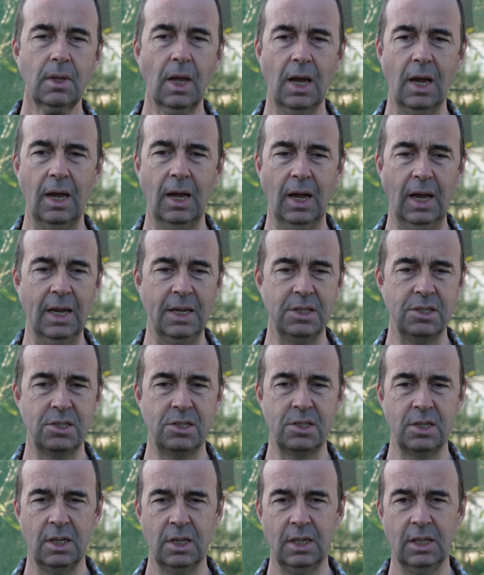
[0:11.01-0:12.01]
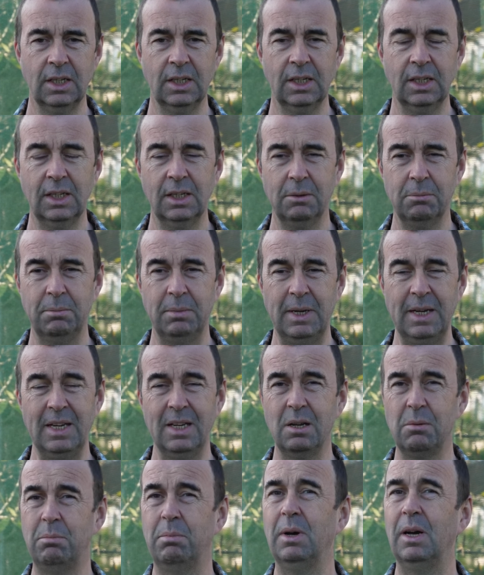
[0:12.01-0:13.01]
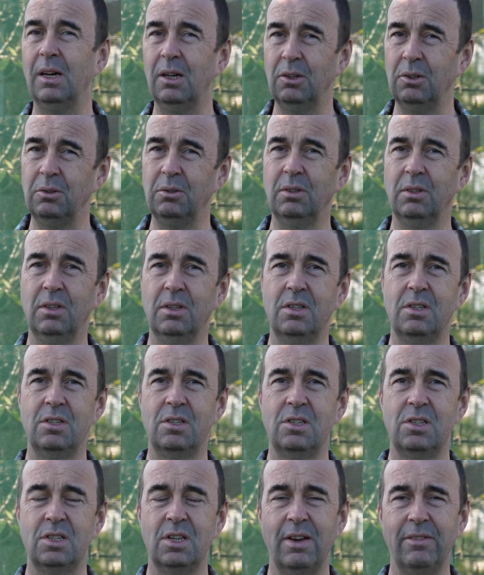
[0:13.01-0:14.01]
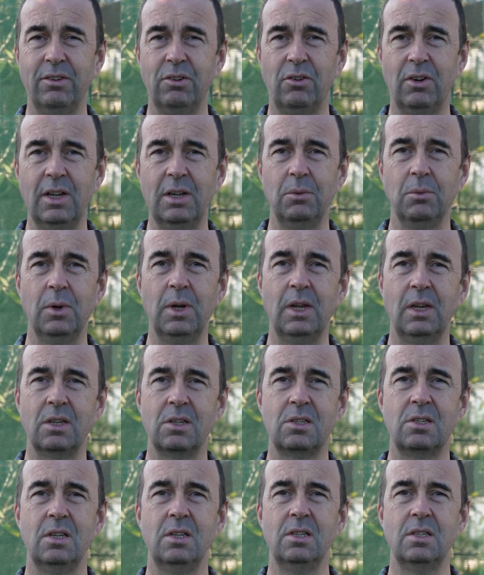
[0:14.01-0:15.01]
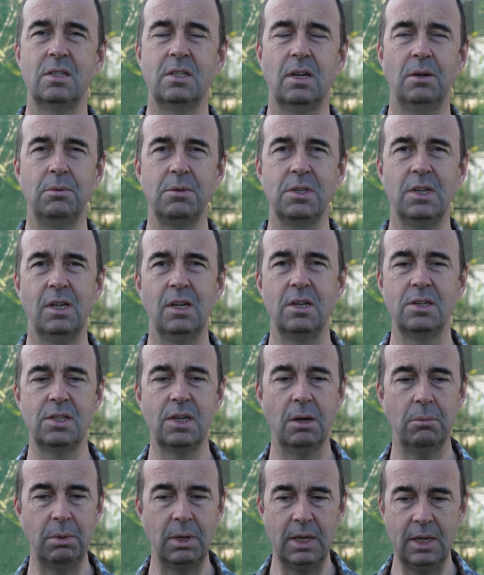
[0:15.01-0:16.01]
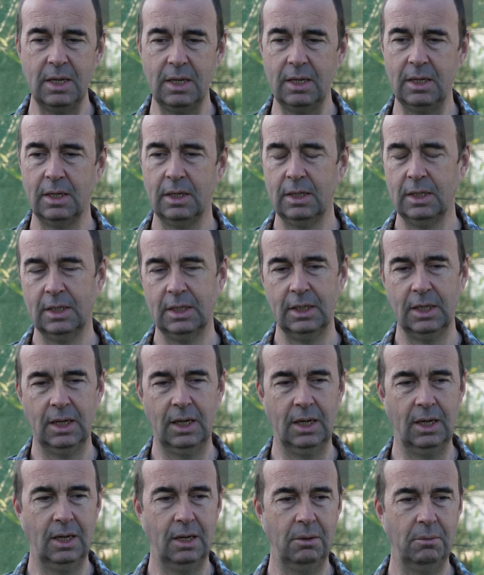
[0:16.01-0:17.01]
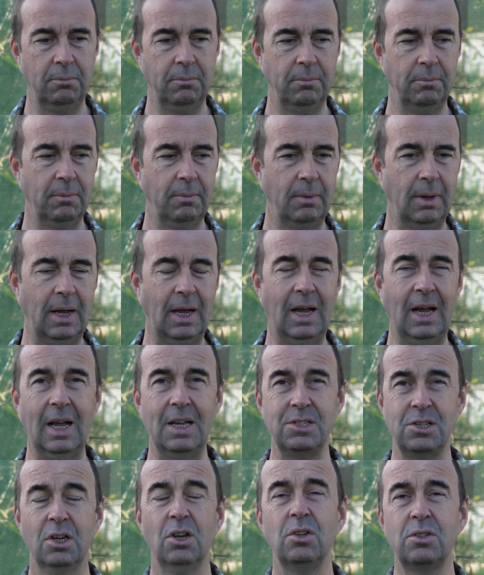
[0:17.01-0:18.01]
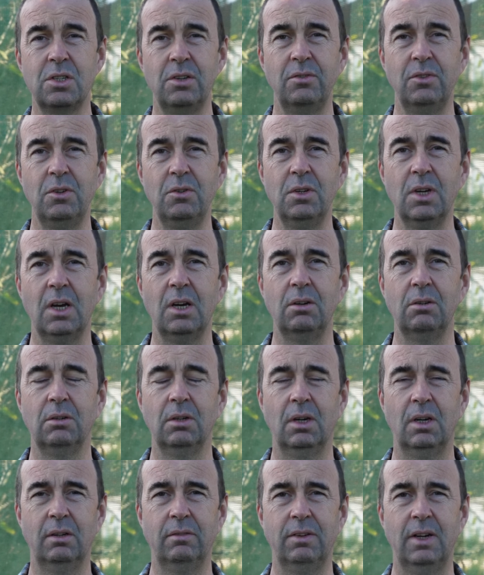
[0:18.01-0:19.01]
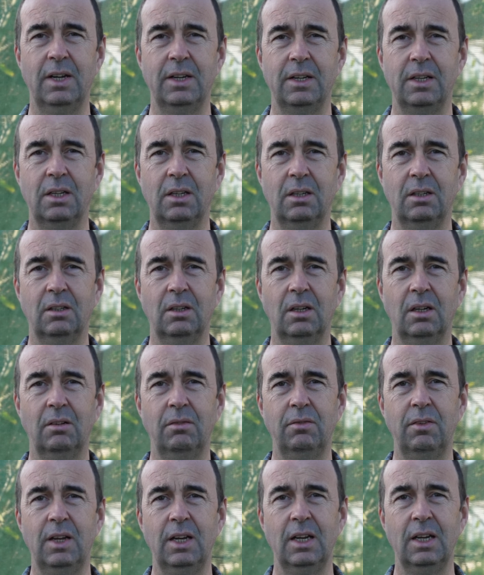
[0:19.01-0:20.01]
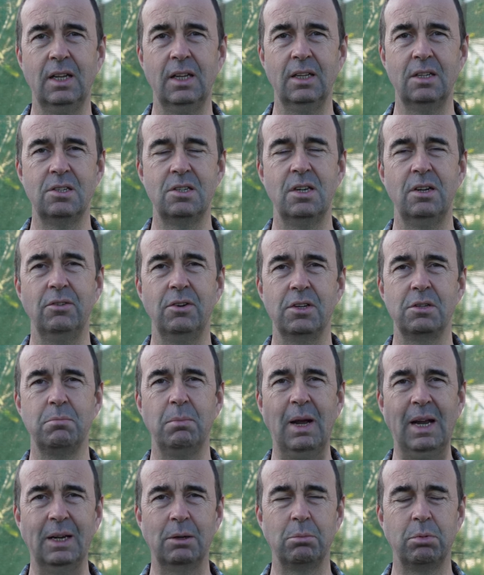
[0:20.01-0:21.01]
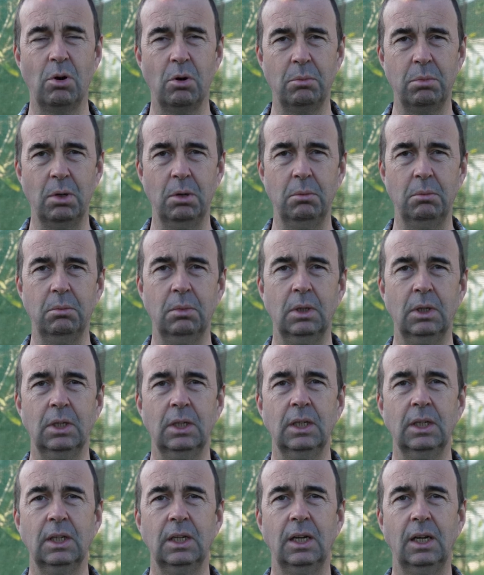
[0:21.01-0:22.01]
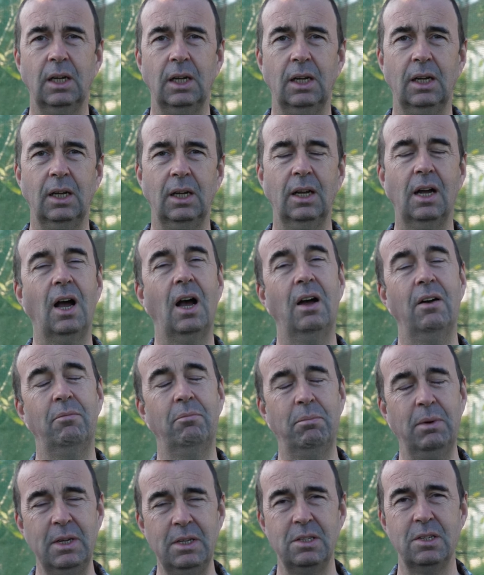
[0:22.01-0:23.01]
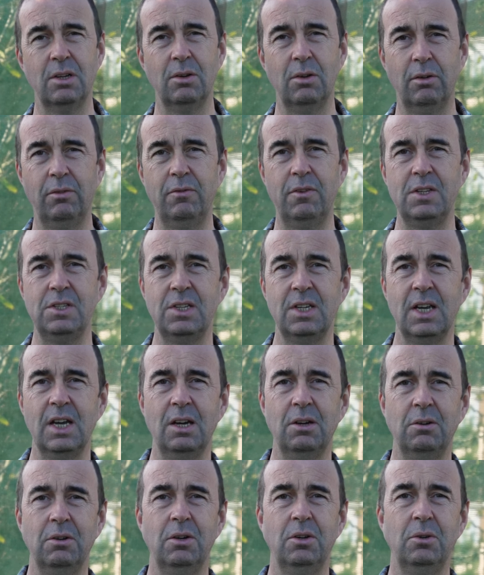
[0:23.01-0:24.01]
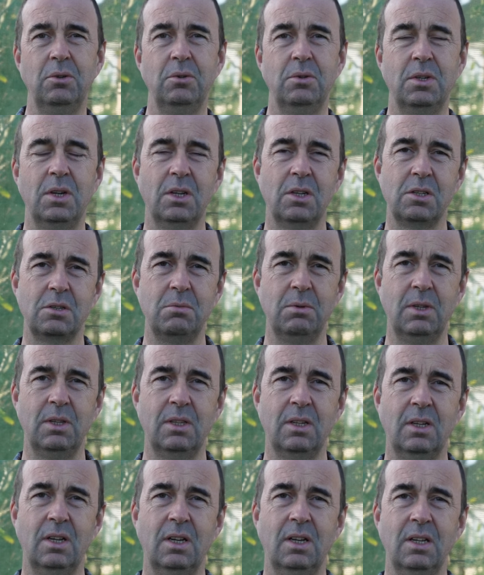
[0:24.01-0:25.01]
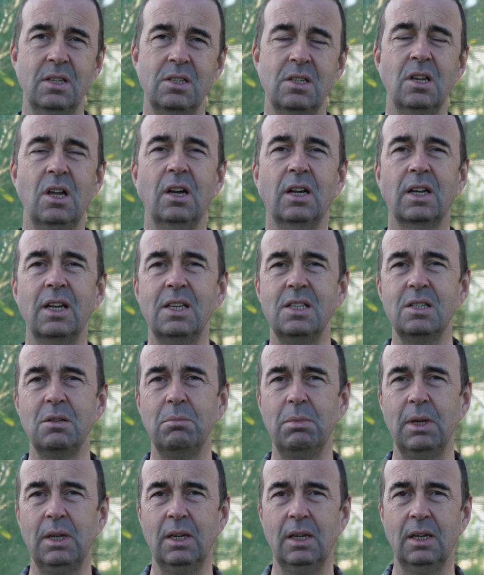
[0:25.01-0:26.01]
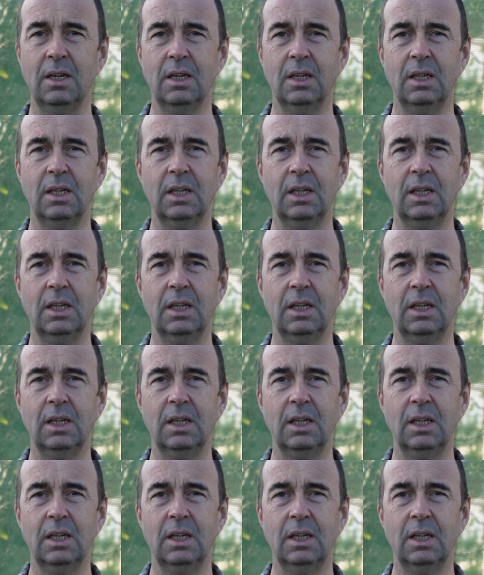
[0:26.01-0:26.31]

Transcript: Uh, it's been about seven or eight weeks since I was last up here. Um, as a lot of you know, I've had a, a fairly serious back problem. Uh, I've been to a physio who tells me that it's likely to be